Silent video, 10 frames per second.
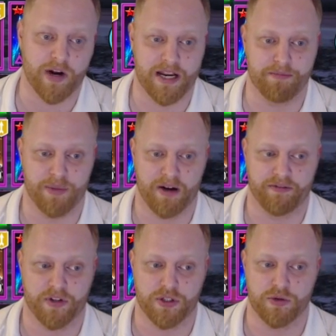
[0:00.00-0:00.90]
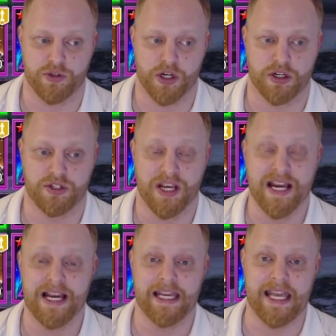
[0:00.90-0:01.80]
rate buff for 2 turns
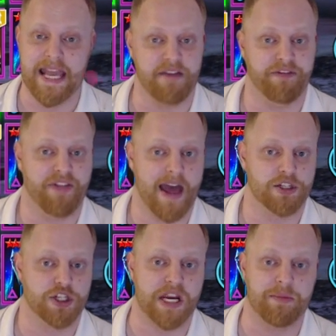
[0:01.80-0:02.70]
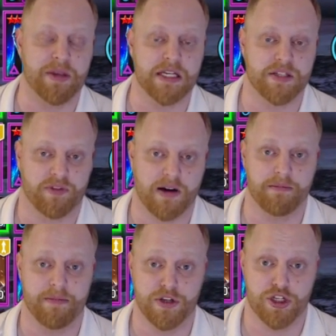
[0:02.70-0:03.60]
if that champion is
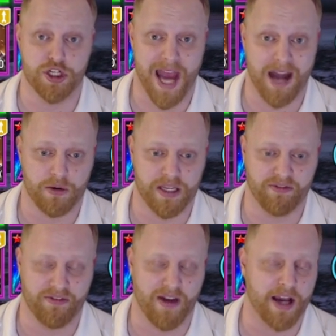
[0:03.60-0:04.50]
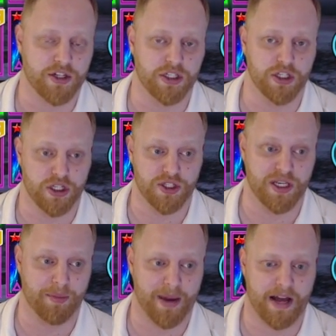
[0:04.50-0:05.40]
from the Shadowkin faction. You can
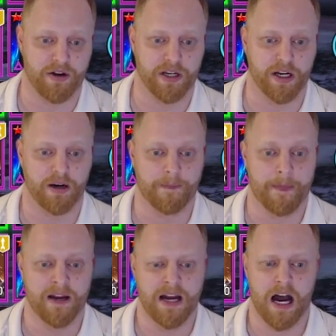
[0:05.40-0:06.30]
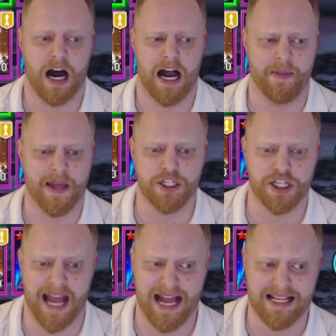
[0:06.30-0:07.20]
see a pattern here. And then
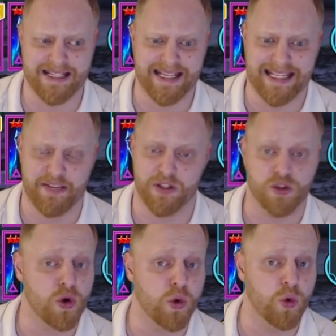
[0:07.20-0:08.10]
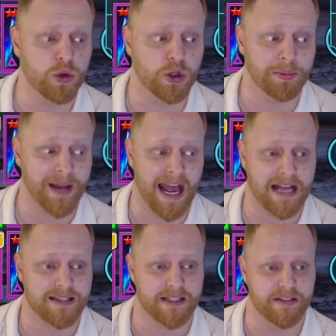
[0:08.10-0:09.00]
she has an even cooler
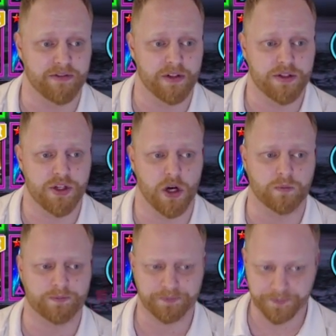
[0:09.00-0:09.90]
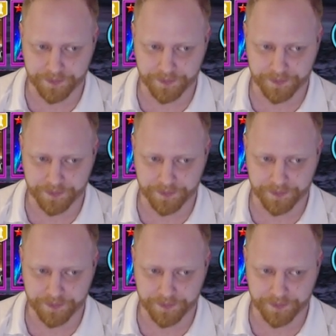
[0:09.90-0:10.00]
passive. So